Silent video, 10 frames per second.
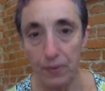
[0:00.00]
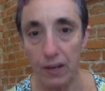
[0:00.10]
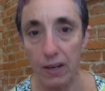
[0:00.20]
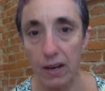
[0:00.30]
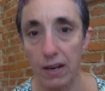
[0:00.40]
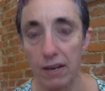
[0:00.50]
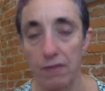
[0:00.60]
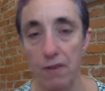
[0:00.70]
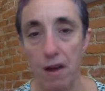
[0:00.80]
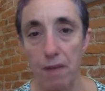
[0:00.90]
a kind of
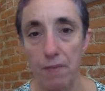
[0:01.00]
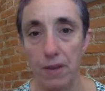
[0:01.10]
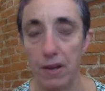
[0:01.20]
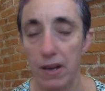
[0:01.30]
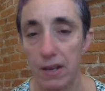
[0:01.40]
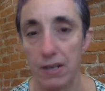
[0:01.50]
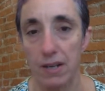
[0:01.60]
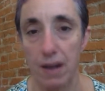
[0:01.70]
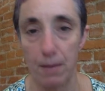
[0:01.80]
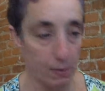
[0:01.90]
the connection
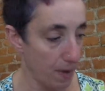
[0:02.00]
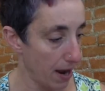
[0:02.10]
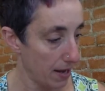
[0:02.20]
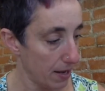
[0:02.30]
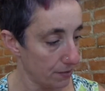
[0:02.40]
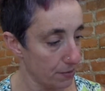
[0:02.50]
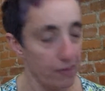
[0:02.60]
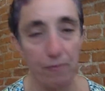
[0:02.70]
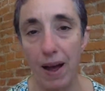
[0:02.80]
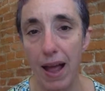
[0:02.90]
comes back in sort
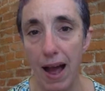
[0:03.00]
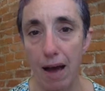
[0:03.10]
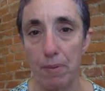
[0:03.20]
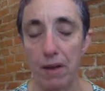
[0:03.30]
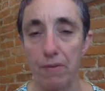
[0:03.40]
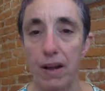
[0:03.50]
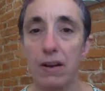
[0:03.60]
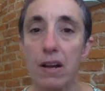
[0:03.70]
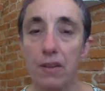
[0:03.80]
of by habit, right?